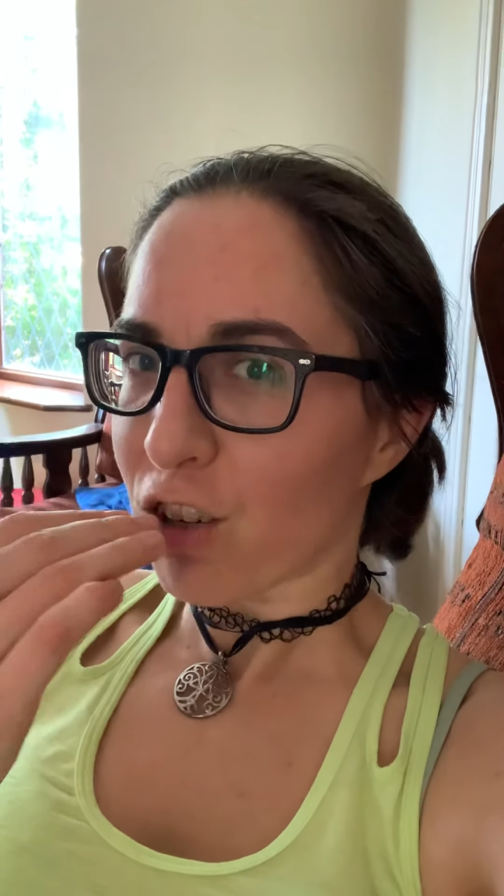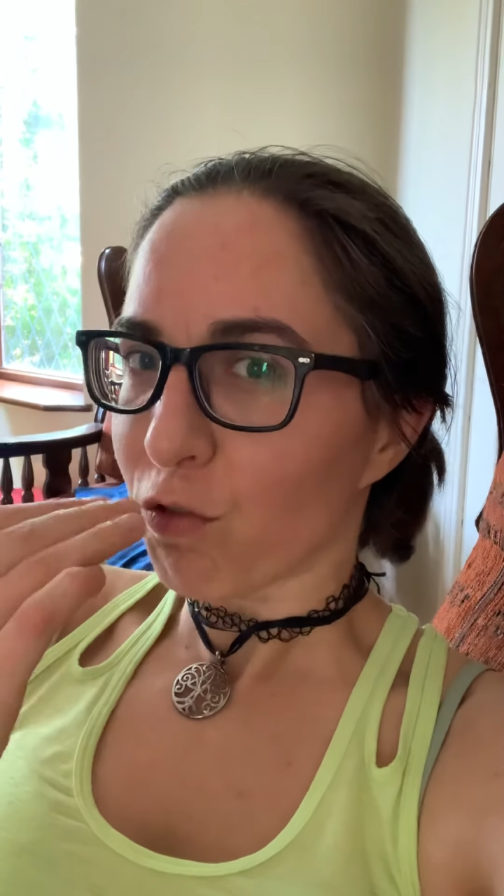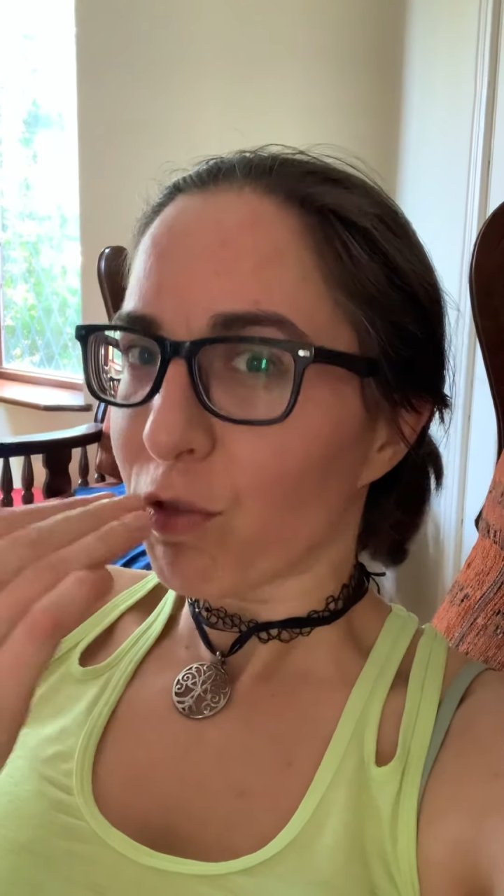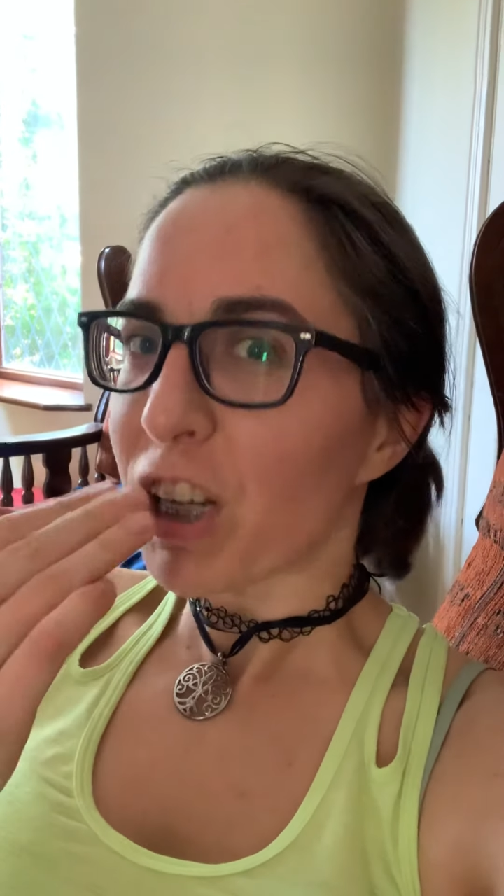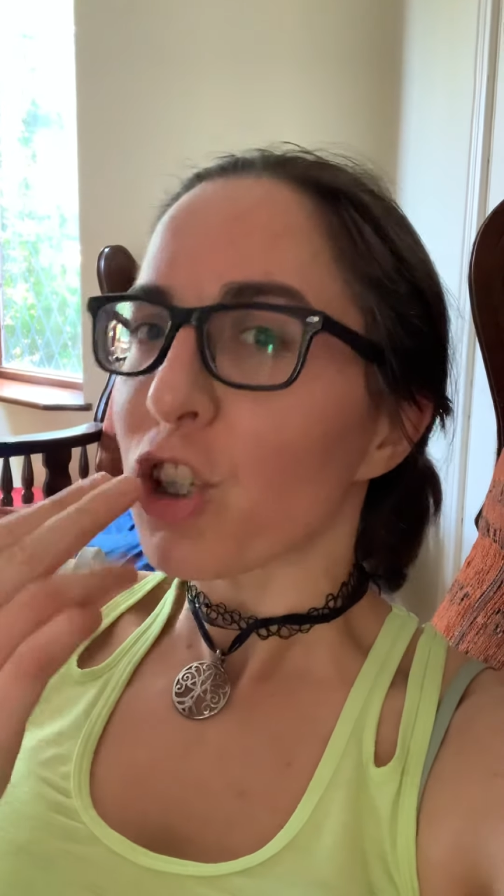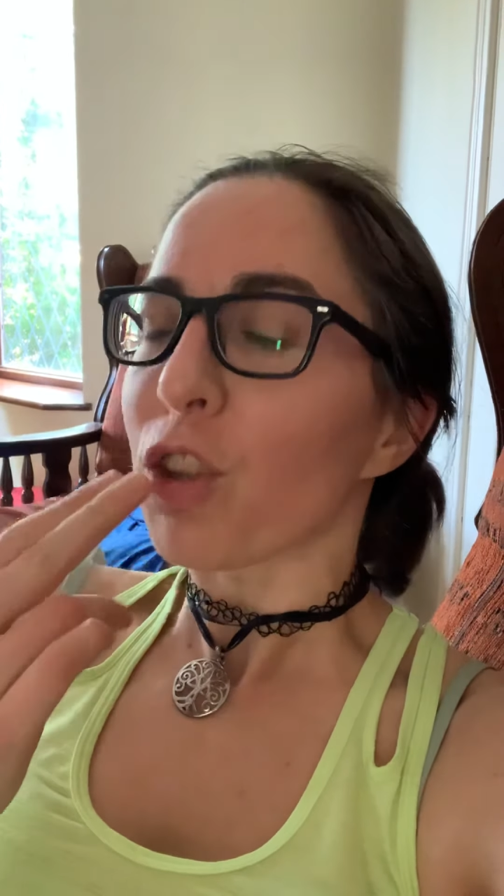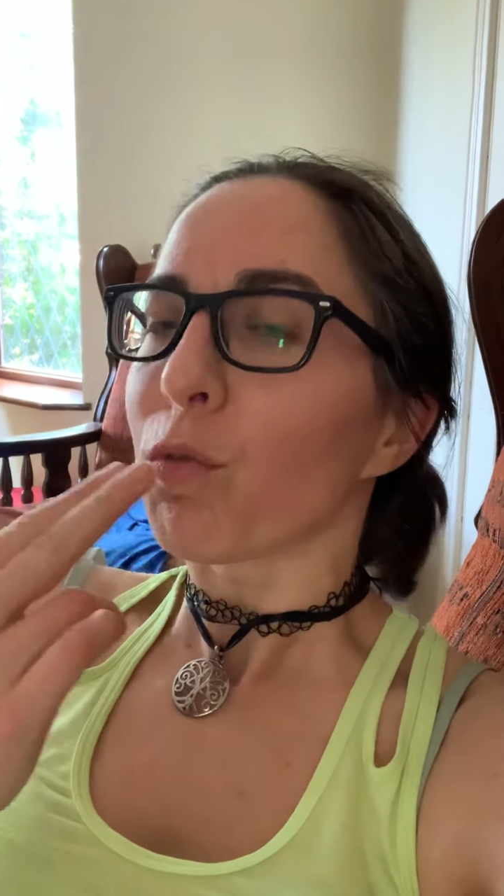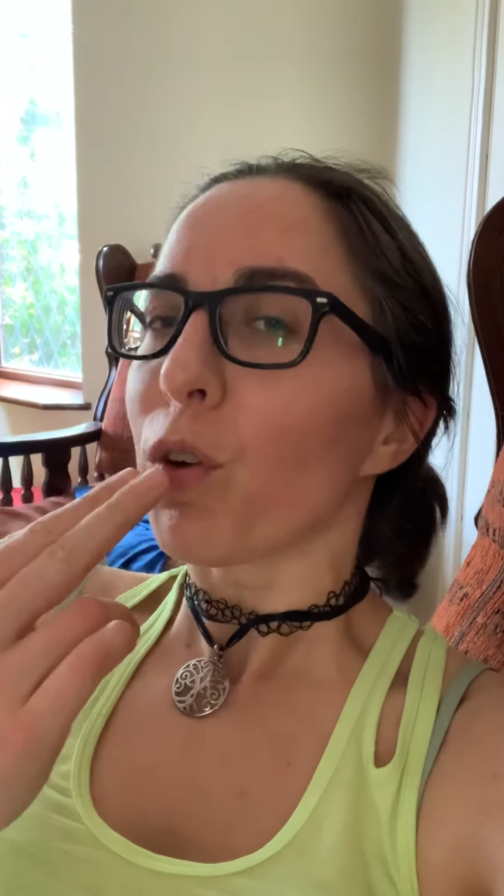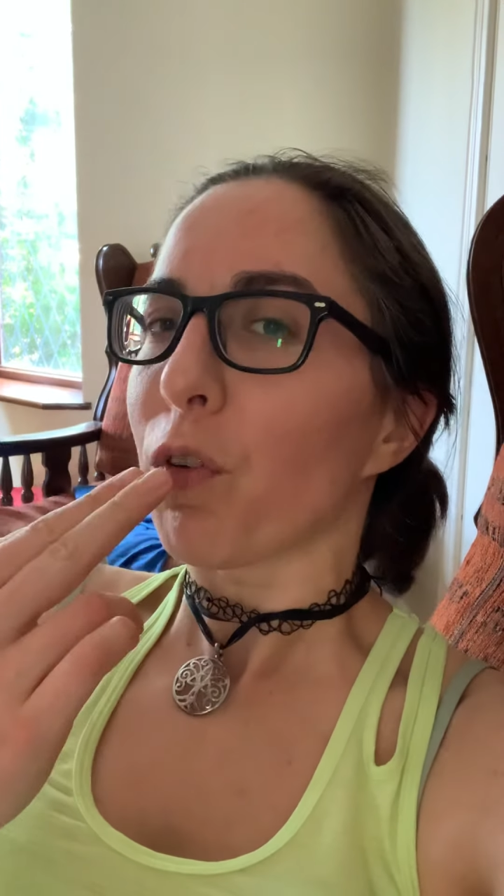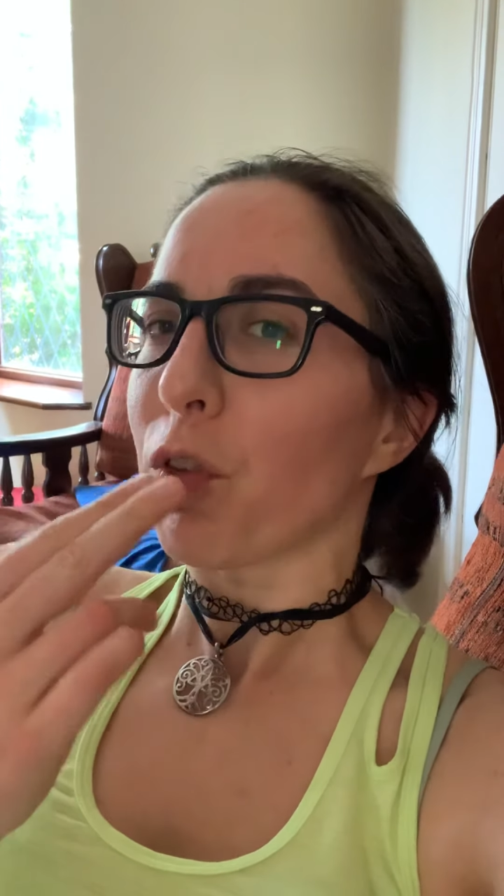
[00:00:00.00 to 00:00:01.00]
ridge at the
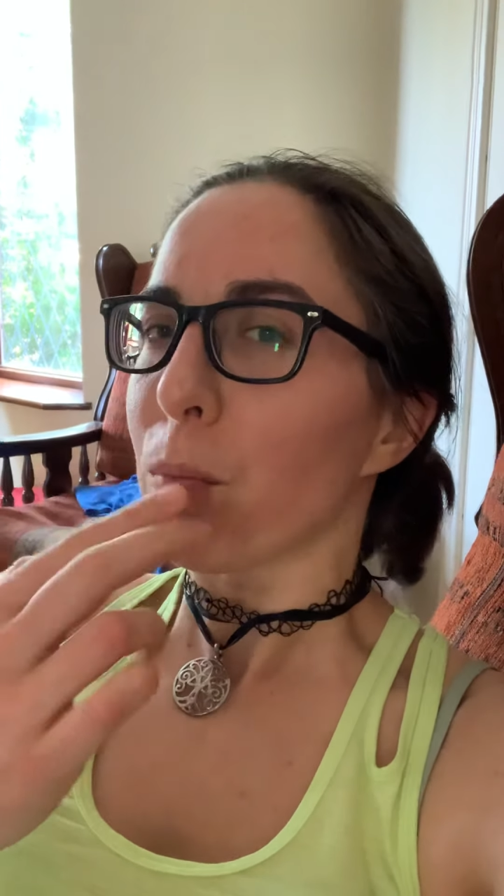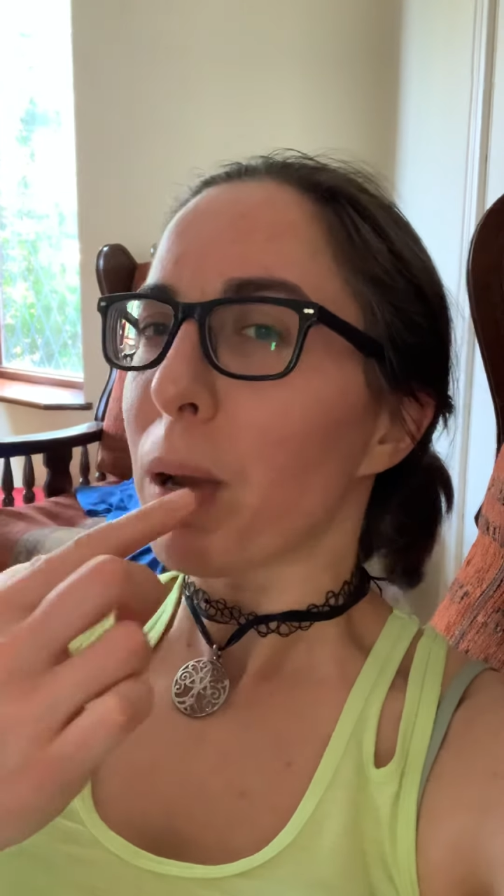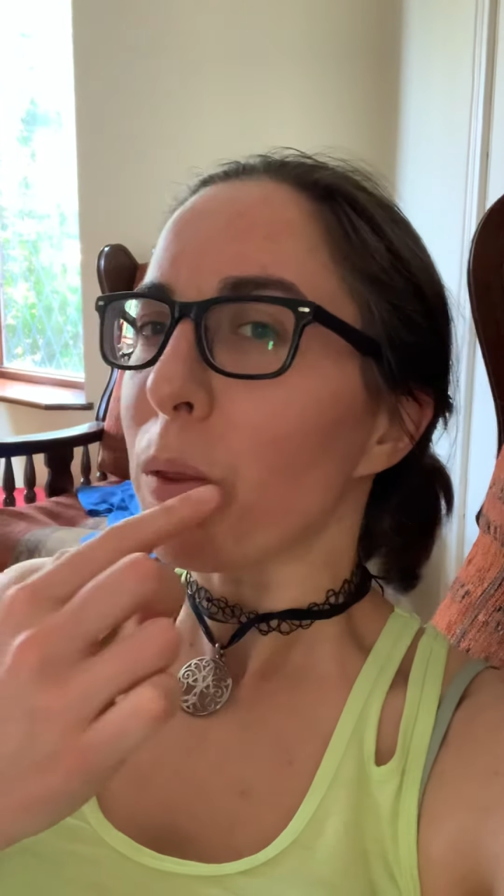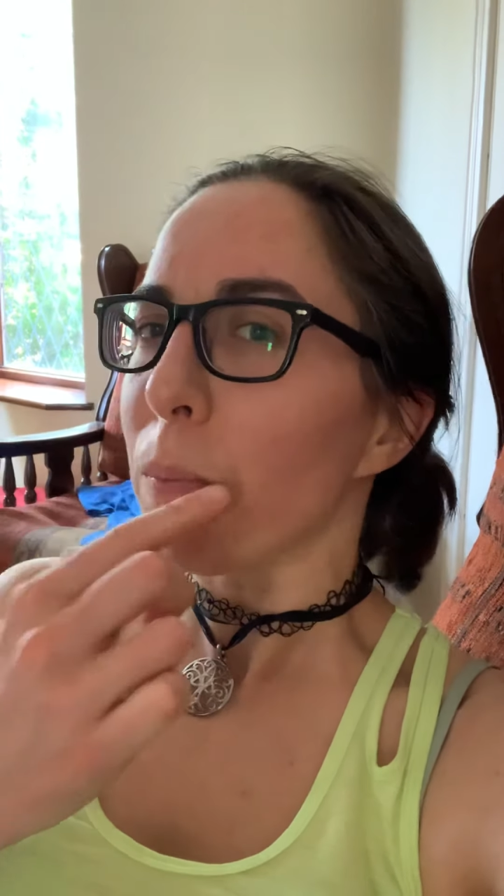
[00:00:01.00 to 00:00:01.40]
roof of your mouth